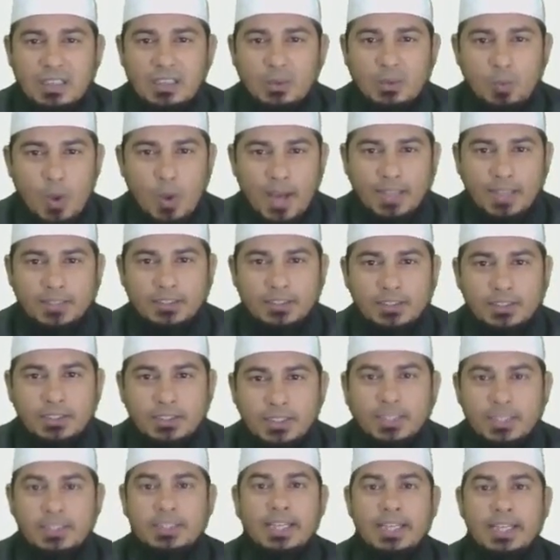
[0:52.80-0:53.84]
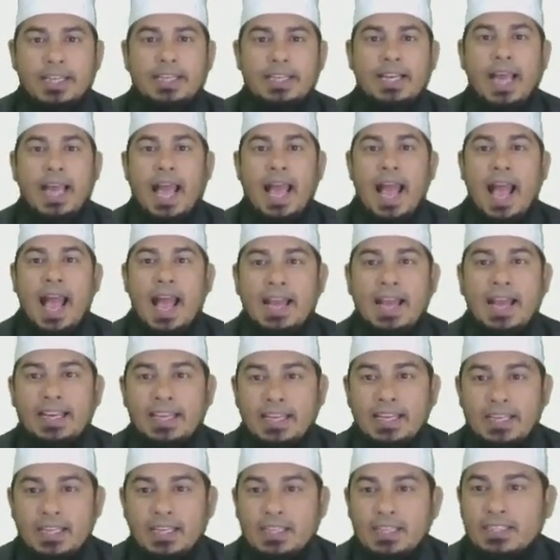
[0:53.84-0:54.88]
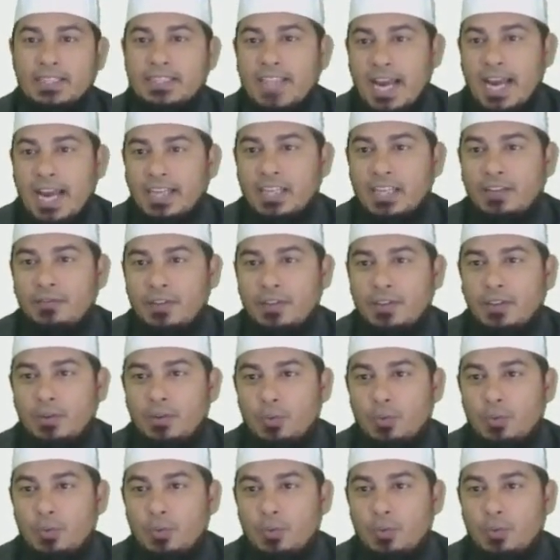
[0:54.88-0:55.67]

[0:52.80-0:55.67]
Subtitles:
ones, then adding starting with